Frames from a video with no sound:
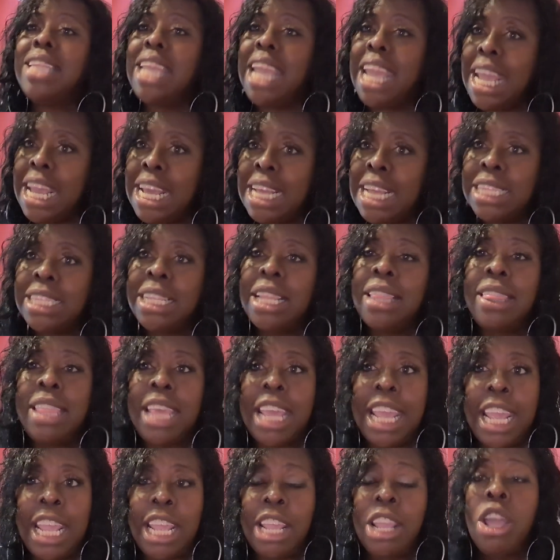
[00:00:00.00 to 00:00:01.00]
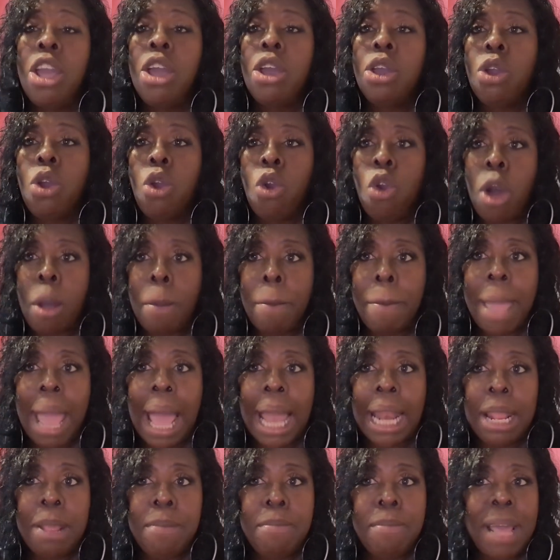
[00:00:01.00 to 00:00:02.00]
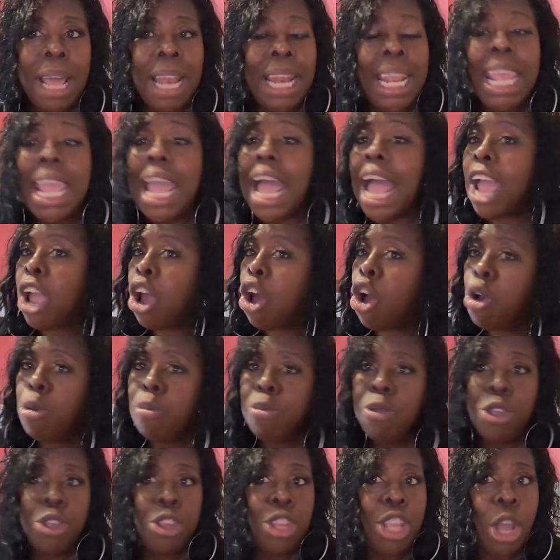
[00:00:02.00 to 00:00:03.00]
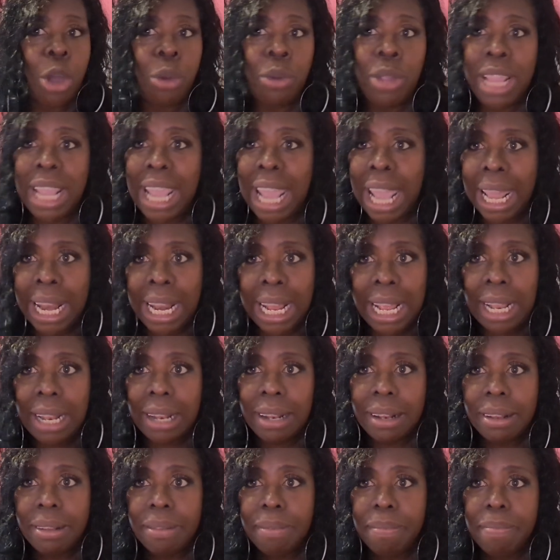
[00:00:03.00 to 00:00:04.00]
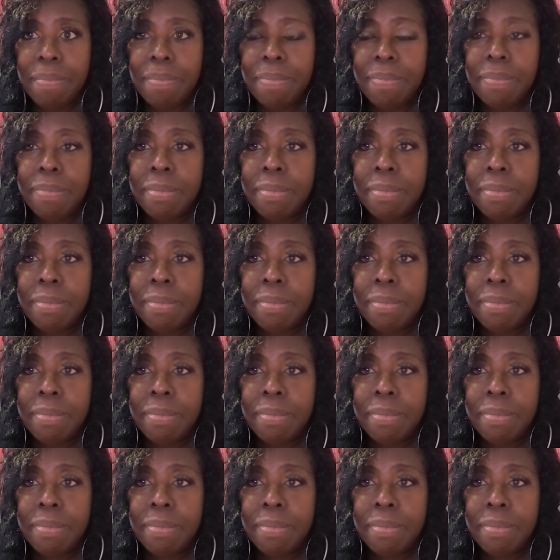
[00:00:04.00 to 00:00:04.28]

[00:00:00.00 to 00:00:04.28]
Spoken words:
Because there is a thing called Bali Belly. I hope you don't get it.